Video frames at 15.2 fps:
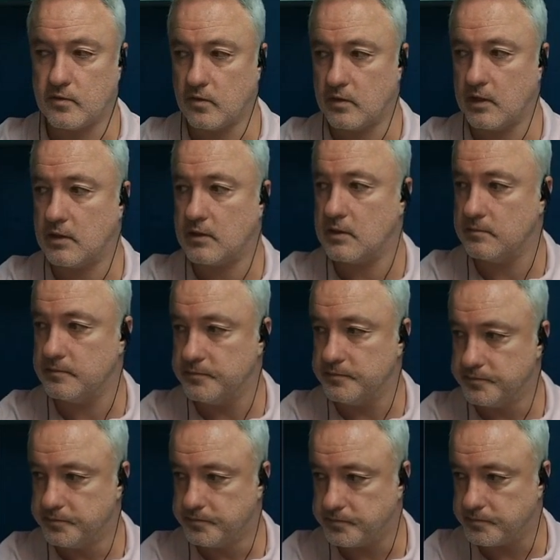through on
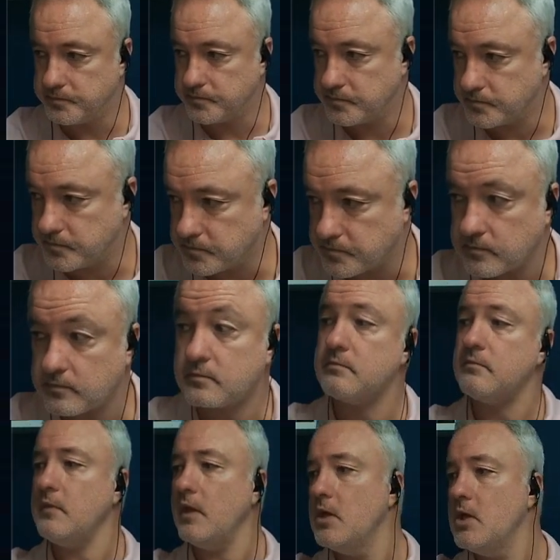that.
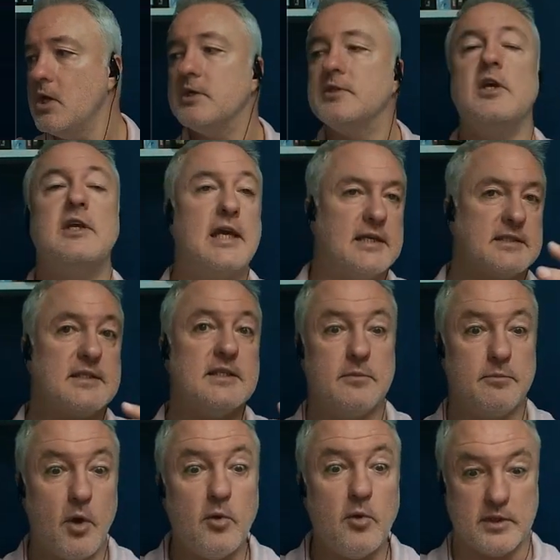So yes, there's
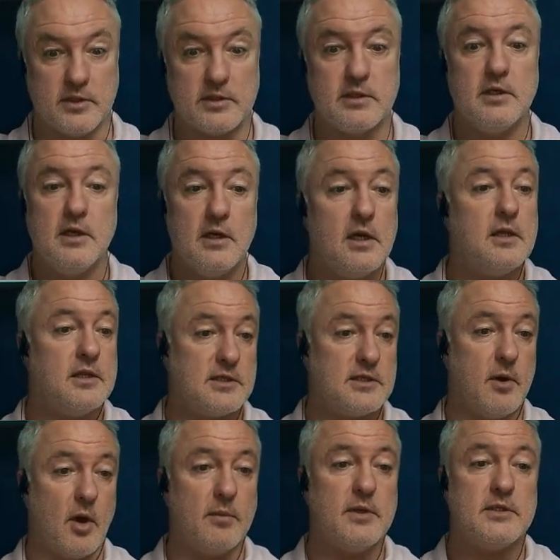a moment
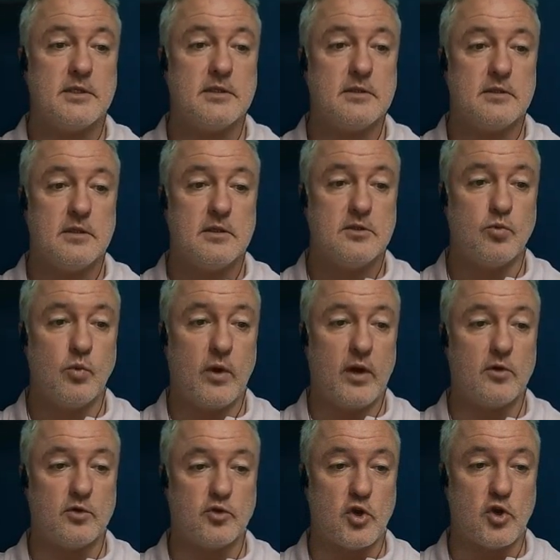where
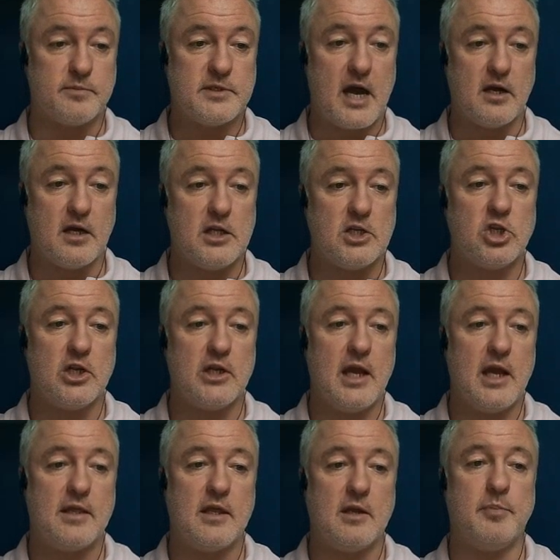it'll drop down
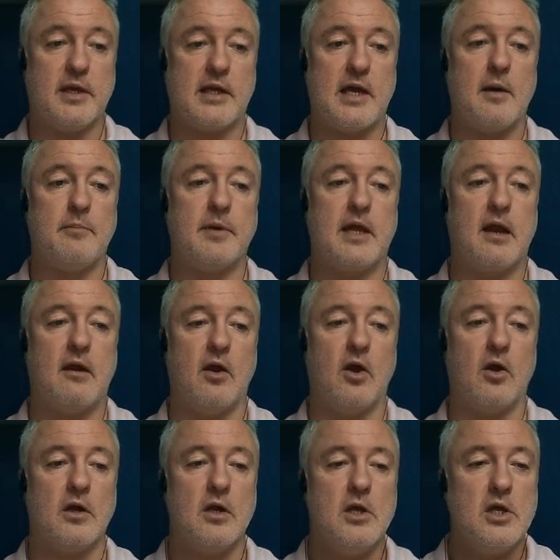initially and then pick up and carry
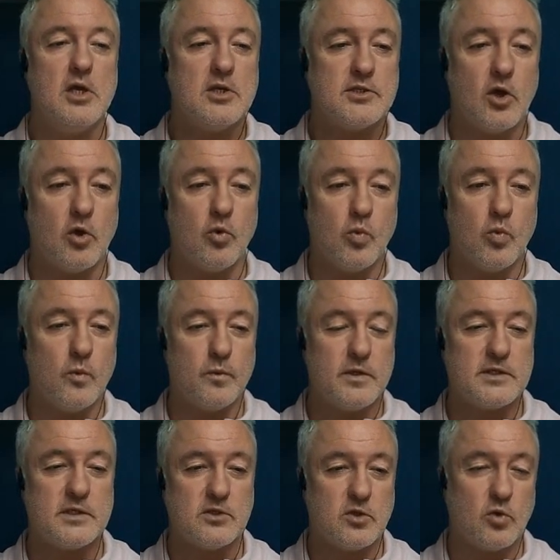on. So
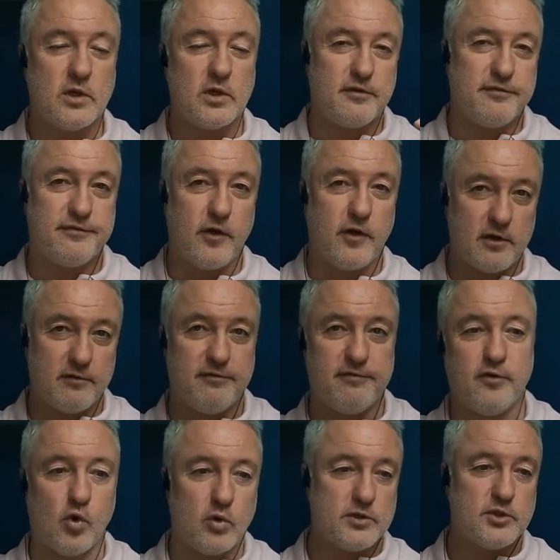this is all on
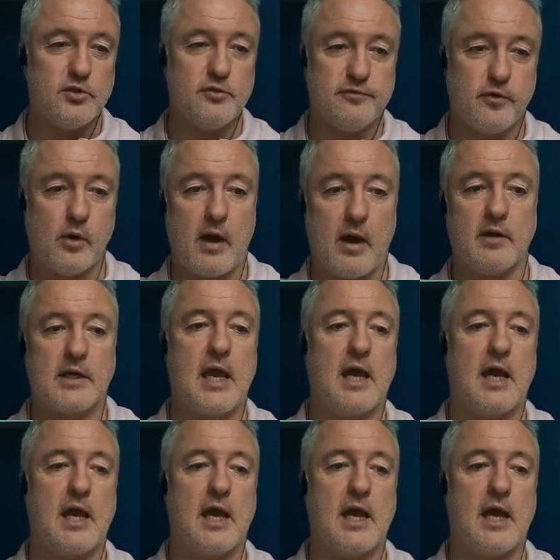2 4-hour